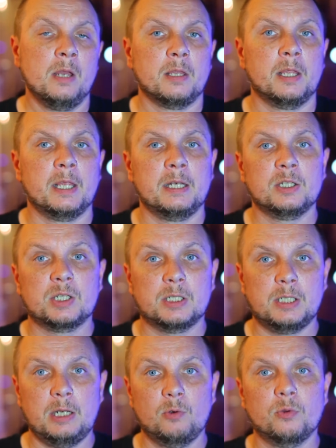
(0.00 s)
They then
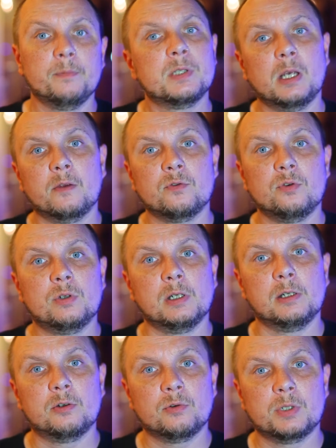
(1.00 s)
seal themselves into a
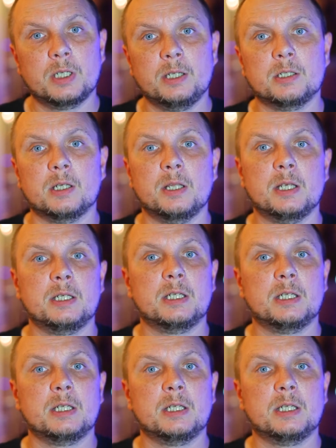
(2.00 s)
little cyst, and they